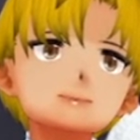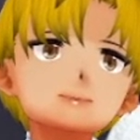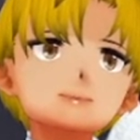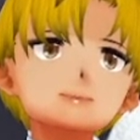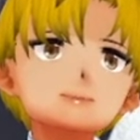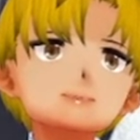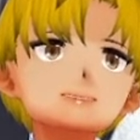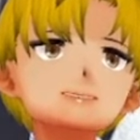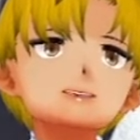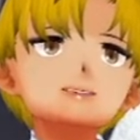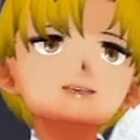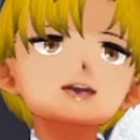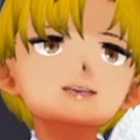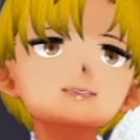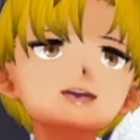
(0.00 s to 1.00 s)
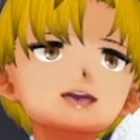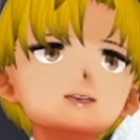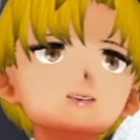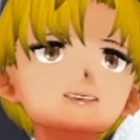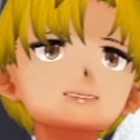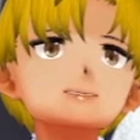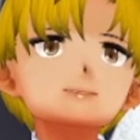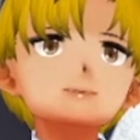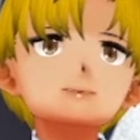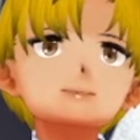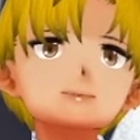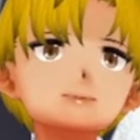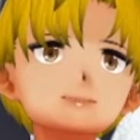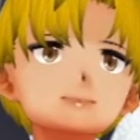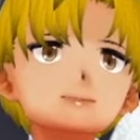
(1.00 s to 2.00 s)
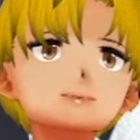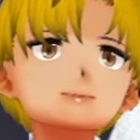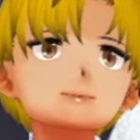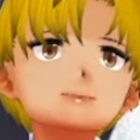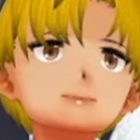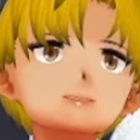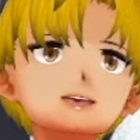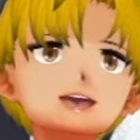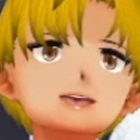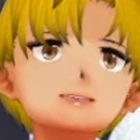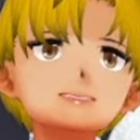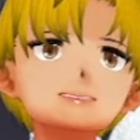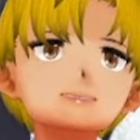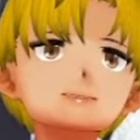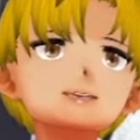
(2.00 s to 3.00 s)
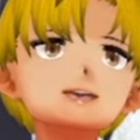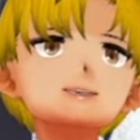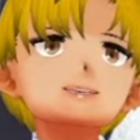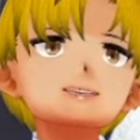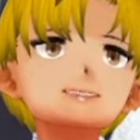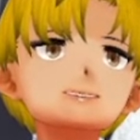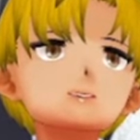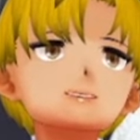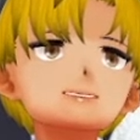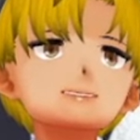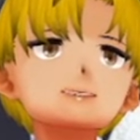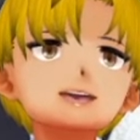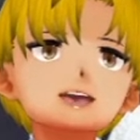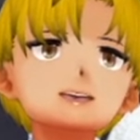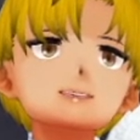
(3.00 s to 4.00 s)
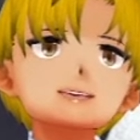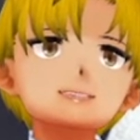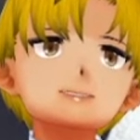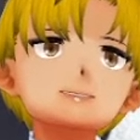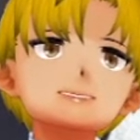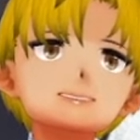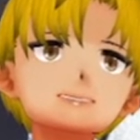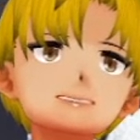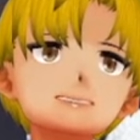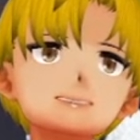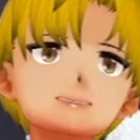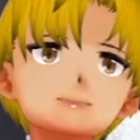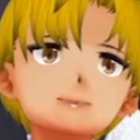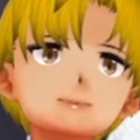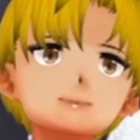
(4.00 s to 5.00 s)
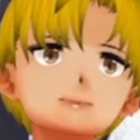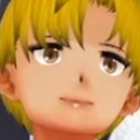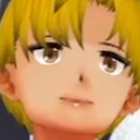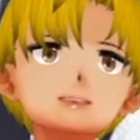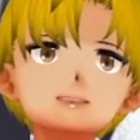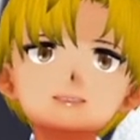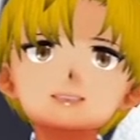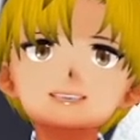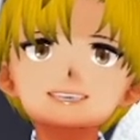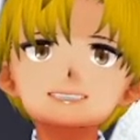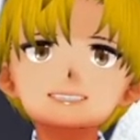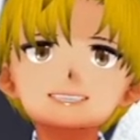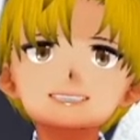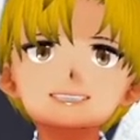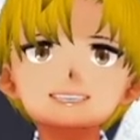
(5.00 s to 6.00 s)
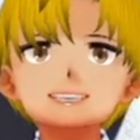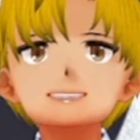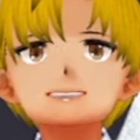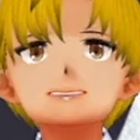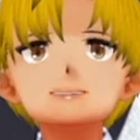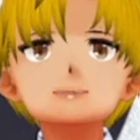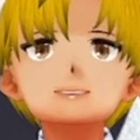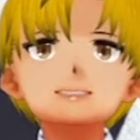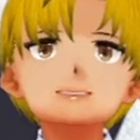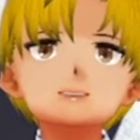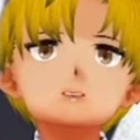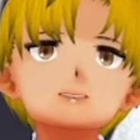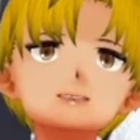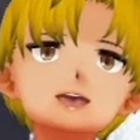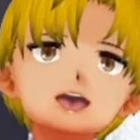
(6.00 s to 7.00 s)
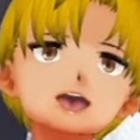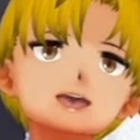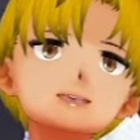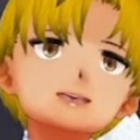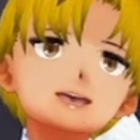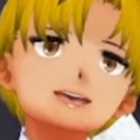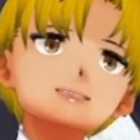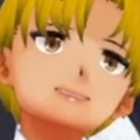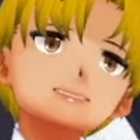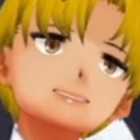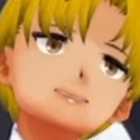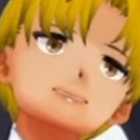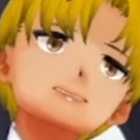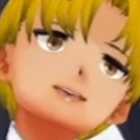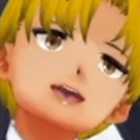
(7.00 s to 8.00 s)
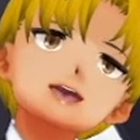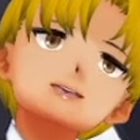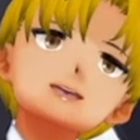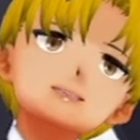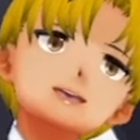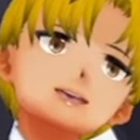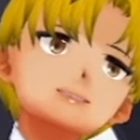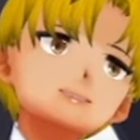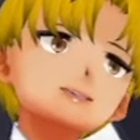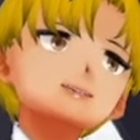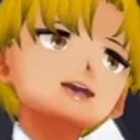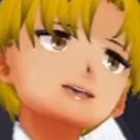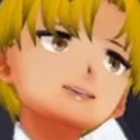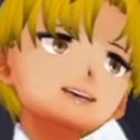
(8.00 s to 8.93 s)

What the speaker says: Which one do I start with? Well, you can start by giving me a bite of that cookie. No way! I've saved up all my luck to find out